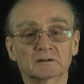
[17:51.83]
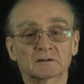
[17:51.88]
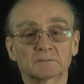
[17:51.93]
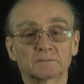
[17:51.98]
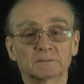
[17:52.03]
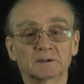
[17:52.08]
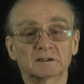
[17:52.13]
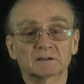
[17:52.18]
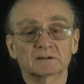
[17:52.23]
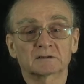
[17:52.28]

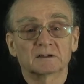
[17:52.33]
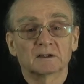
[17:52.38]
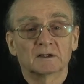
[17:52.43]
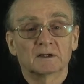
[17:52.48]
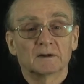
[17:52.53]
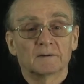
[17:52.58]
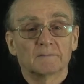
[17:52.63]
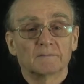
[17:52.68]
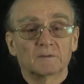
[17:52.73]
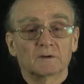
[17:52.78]
That means
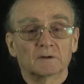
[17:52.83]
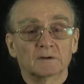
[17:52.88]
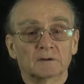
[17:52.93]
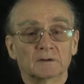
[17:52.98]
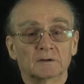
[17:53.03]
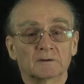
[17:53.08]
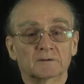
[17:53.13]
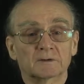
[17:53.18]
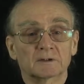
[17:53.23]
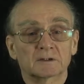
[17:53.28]

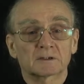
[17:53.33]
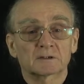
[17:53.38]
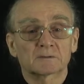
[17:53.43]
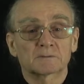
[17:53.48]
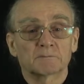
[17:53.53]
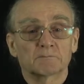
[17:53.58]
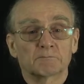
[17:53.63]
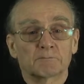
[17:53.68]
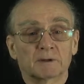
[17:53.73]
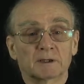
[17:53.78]
this
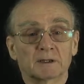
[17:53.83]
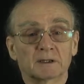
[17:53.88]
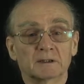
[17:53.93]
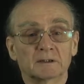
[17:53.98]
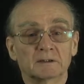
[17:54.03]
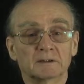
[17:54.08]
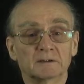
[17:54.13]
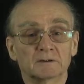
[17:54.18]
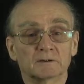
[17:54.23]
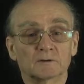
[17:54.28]

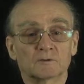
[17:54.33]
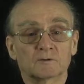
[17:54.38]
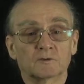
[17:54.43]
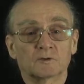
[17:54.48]
bilinear